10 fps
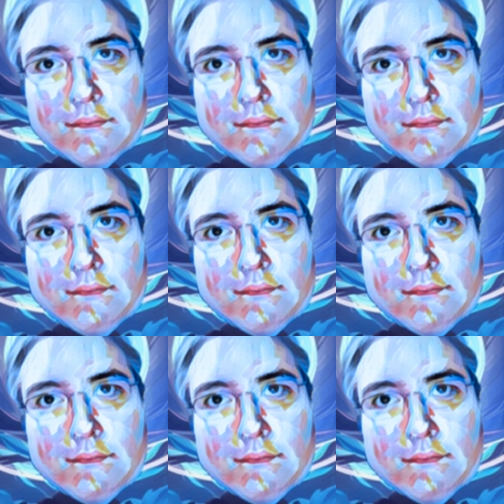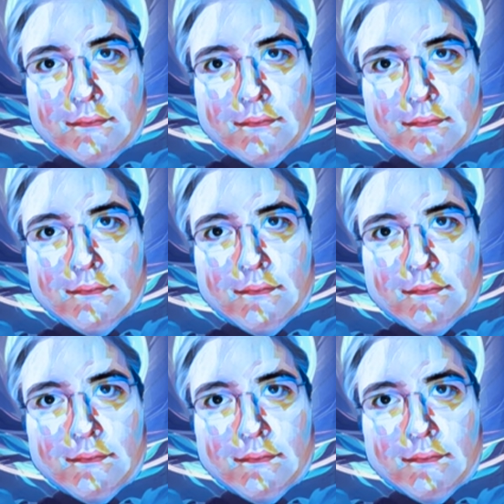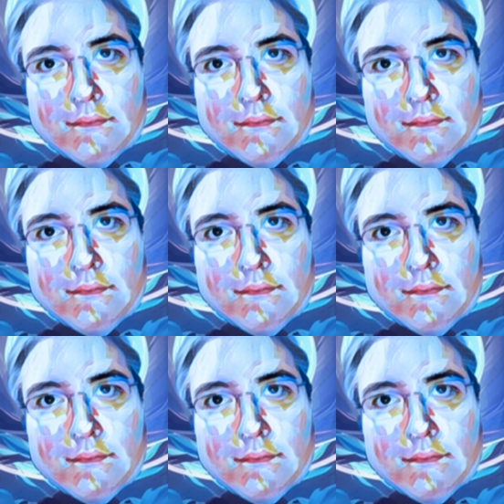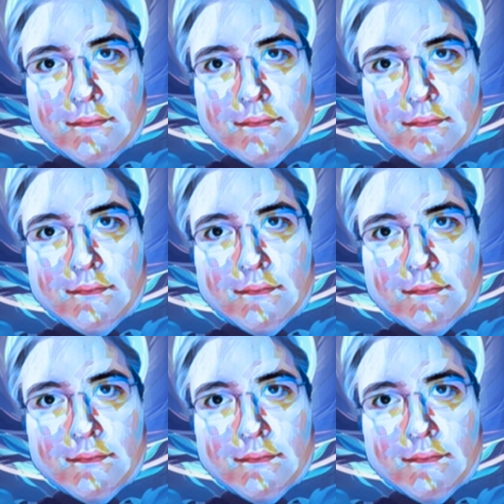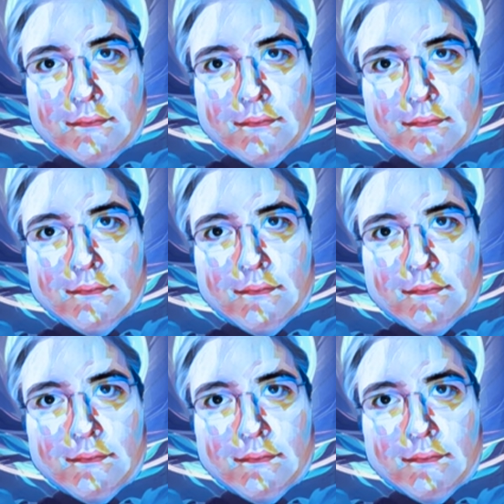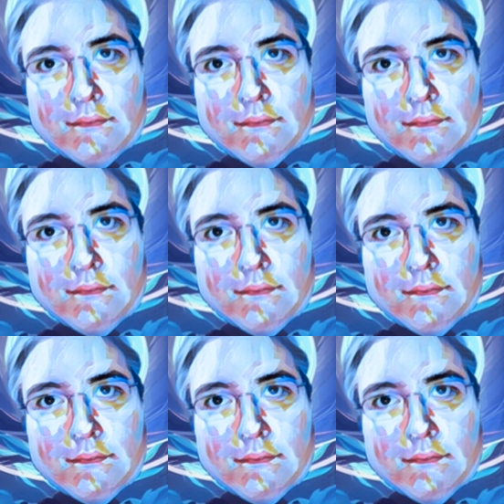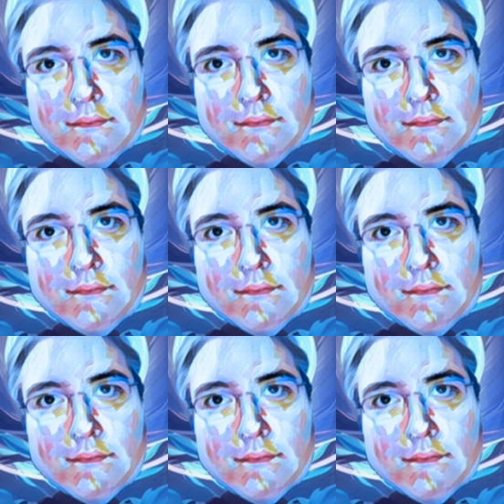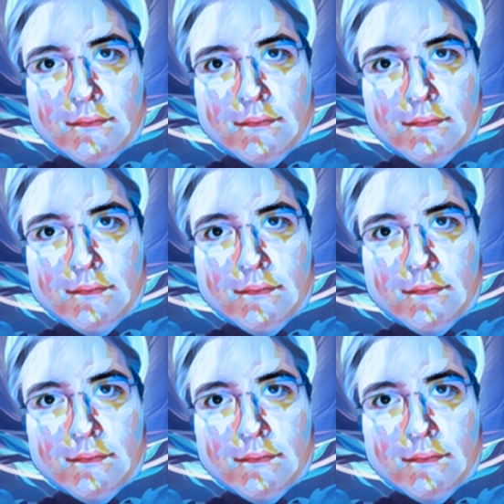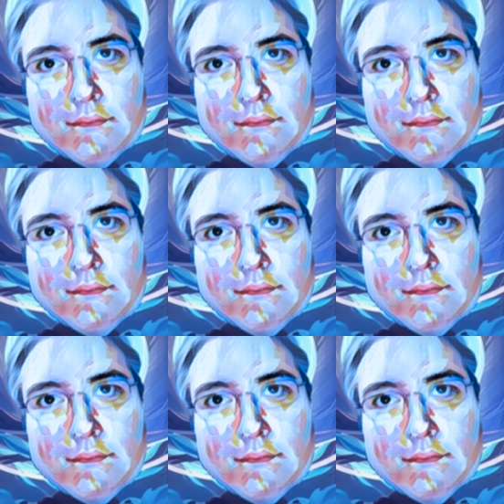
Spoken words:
(no lip movement)